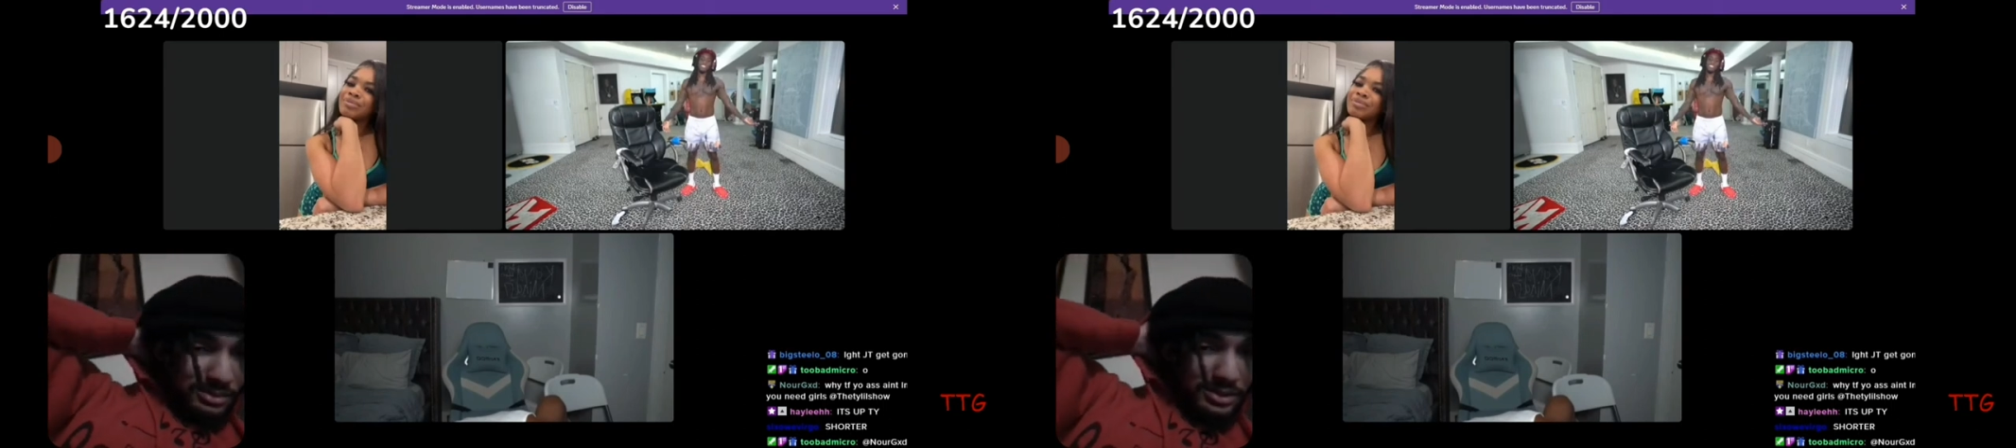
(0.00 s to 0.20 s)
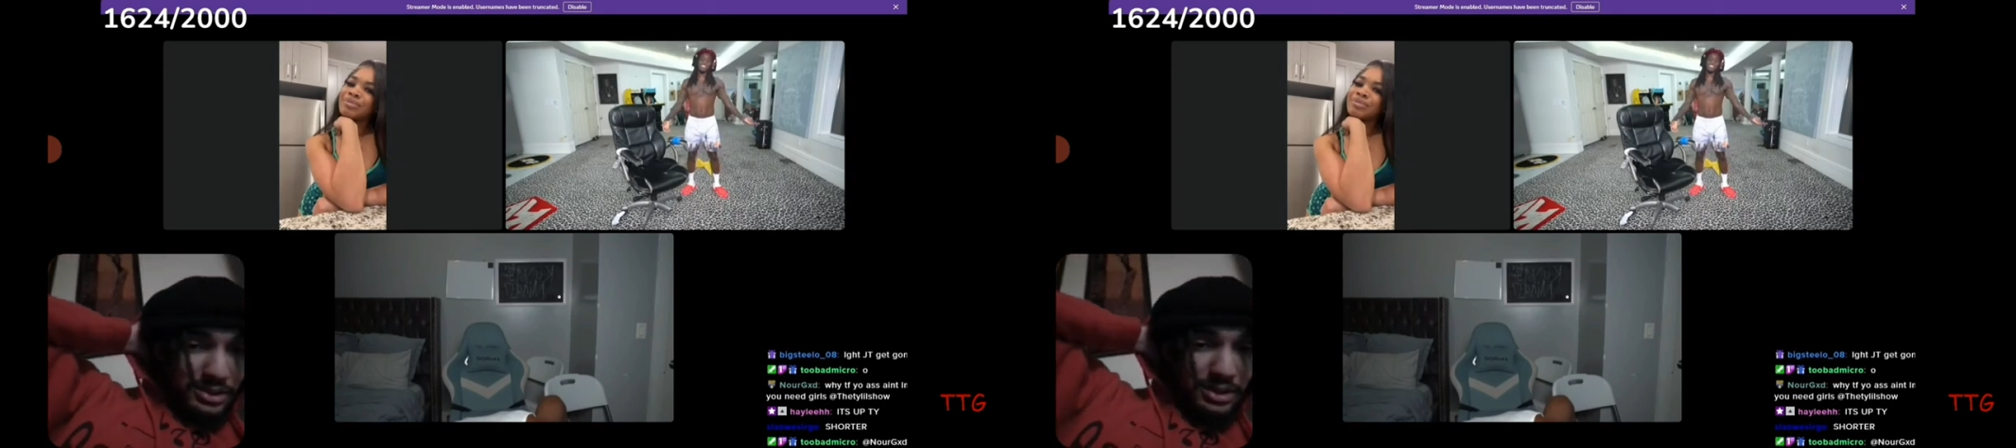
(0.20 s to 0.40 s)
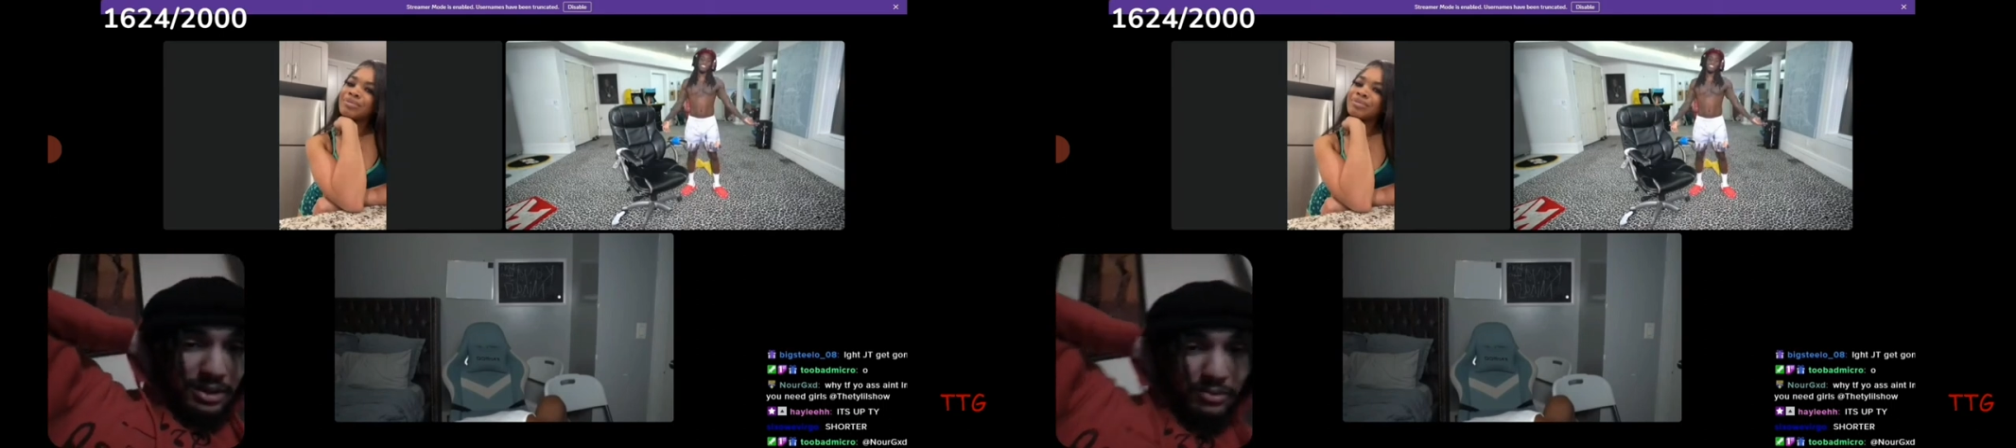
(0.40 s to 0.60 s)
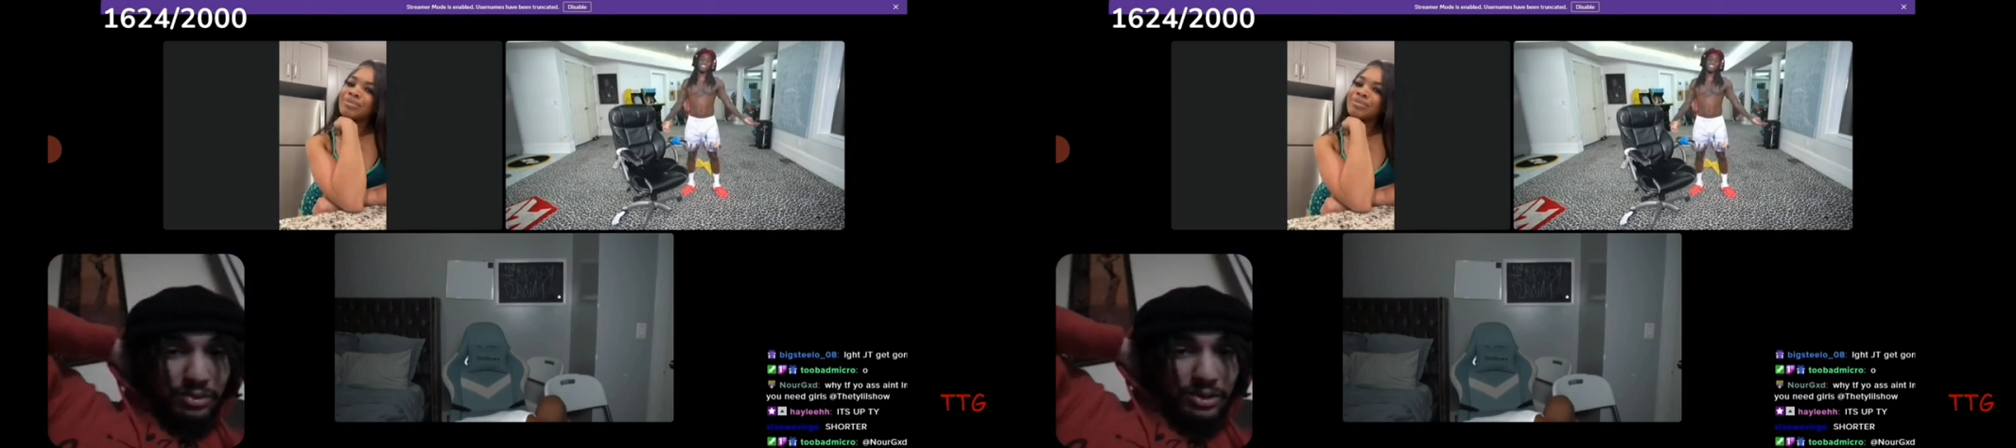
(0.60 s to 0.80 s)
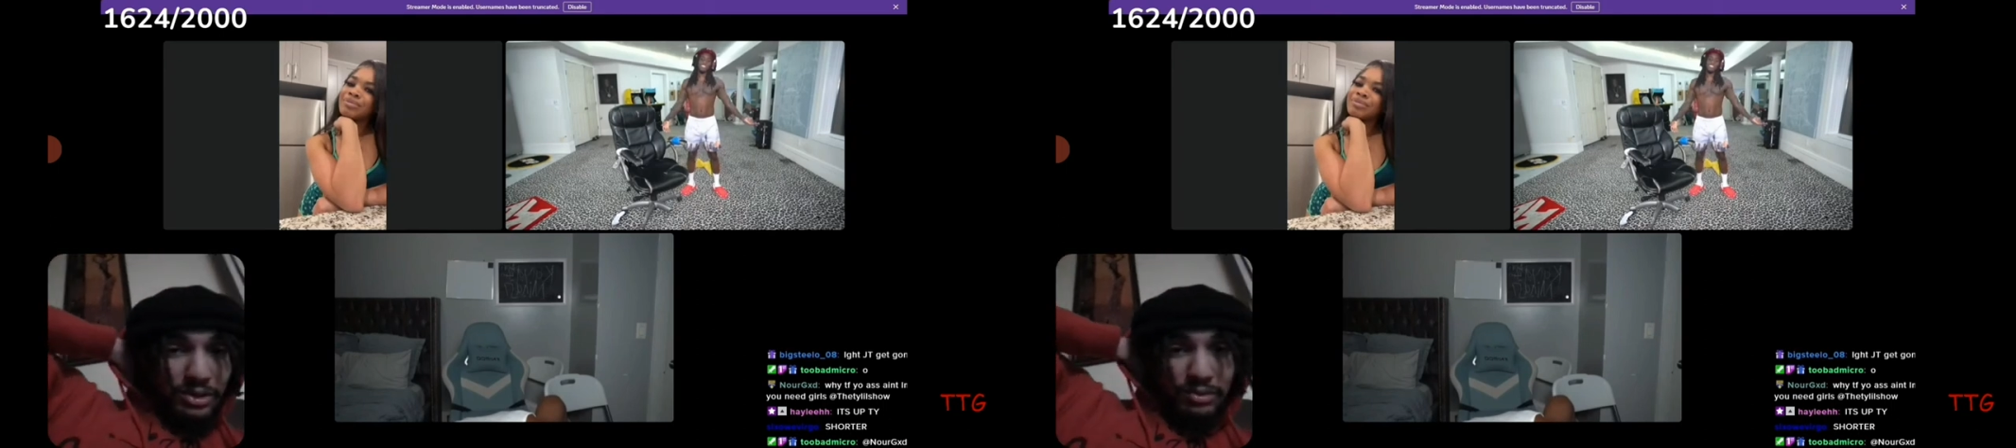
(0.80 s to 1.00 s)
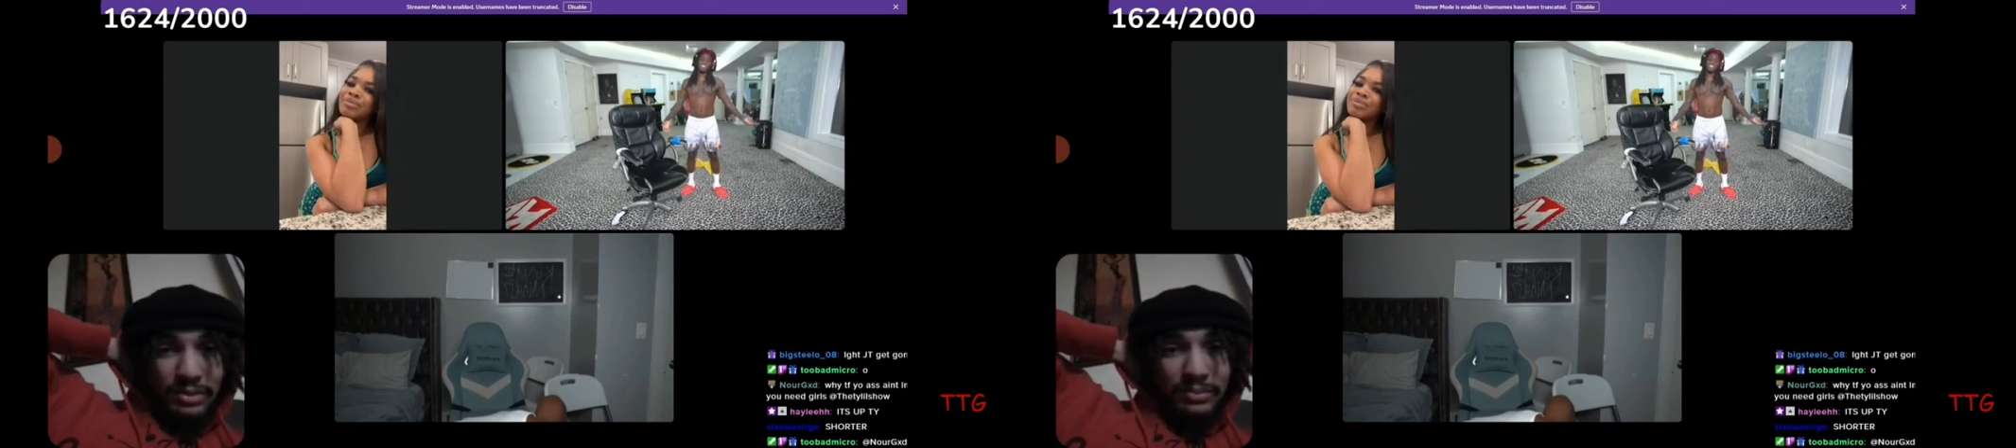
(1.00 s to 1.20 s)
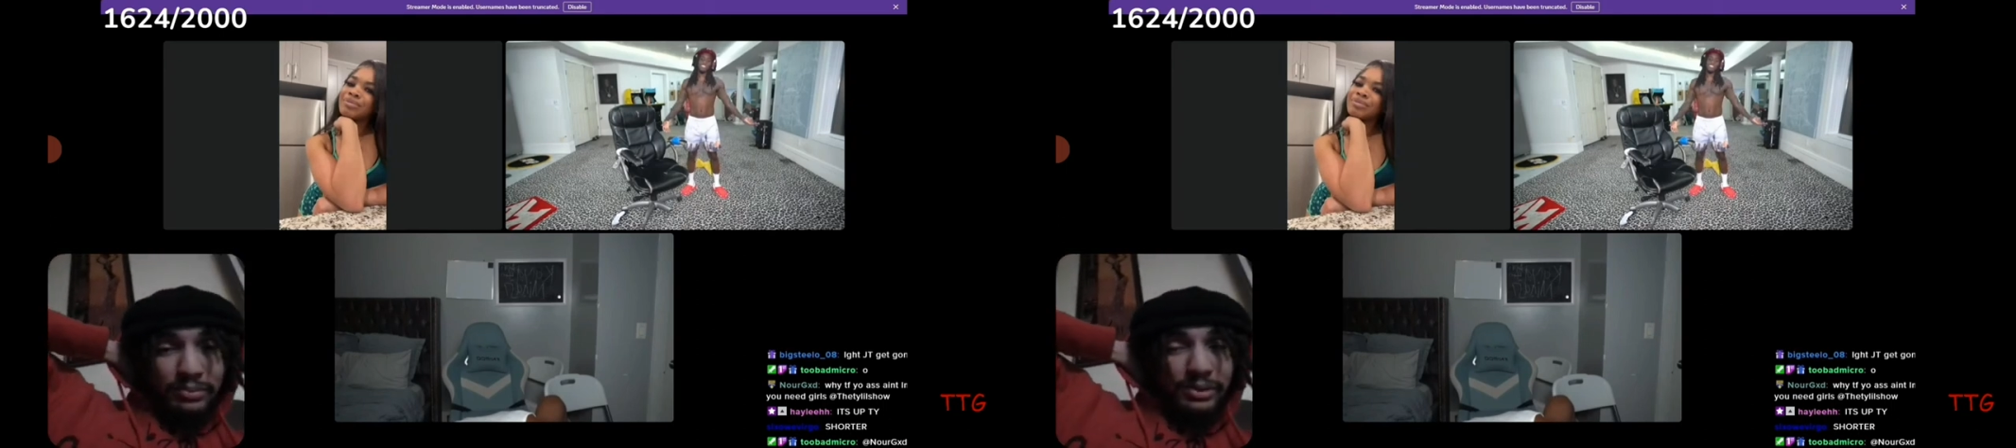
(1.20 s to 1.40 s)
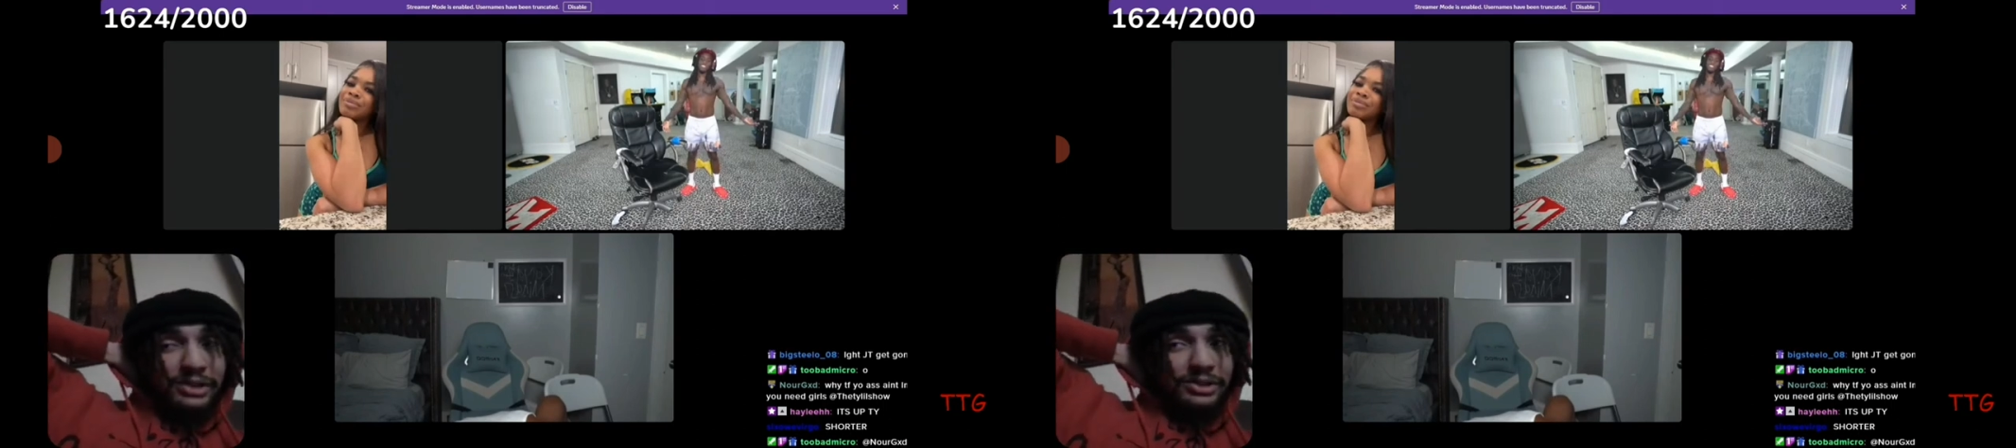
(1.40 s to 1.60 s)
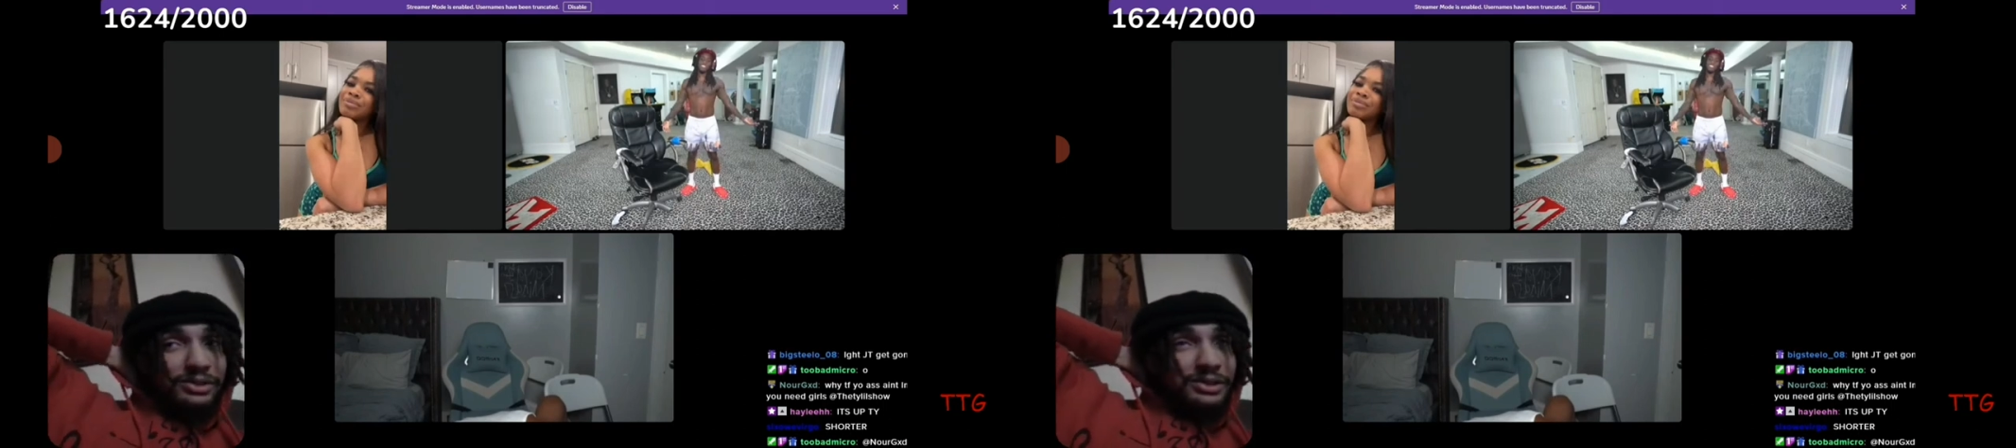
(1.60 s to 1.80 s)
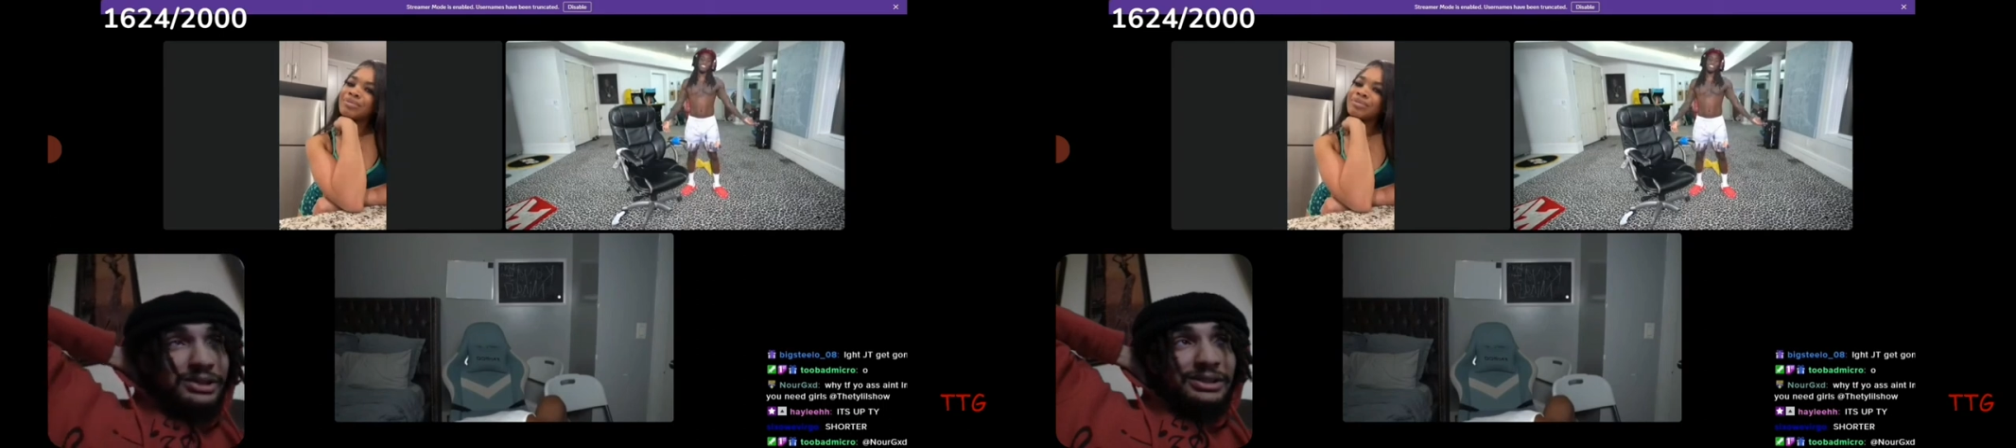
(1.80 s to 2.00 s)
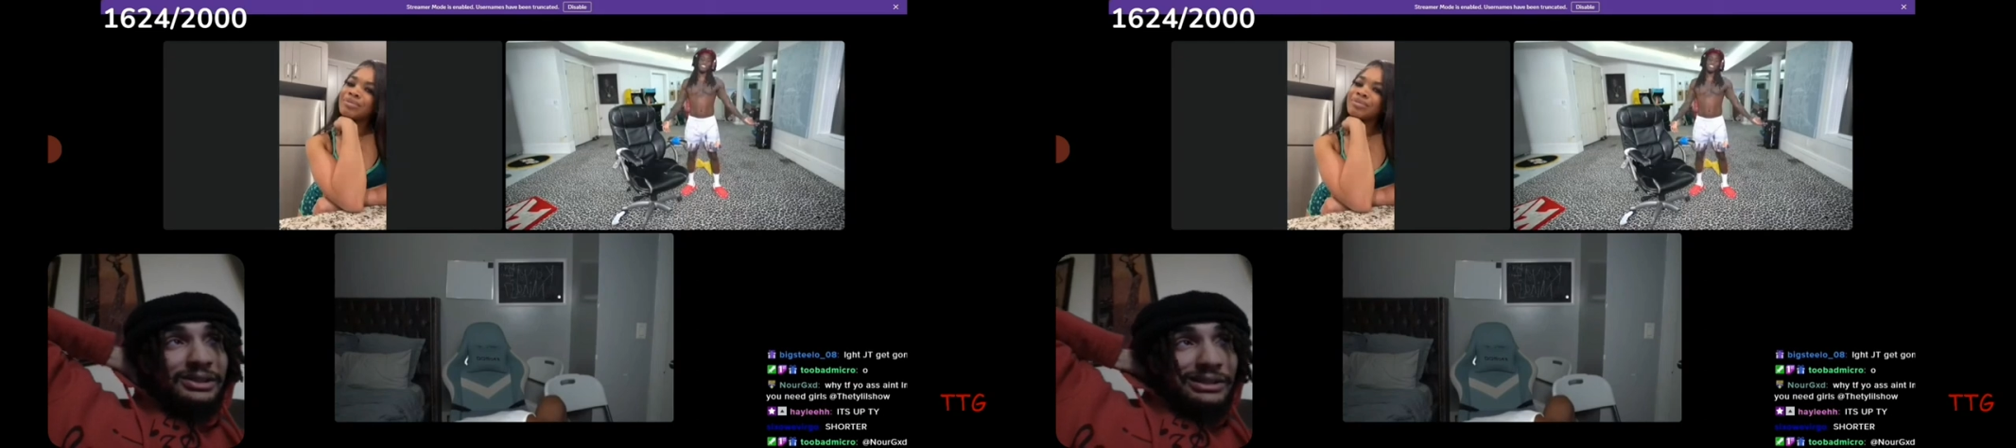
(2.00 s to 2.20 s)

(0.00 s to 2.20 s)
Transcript: she coming with a little bit of pressure. She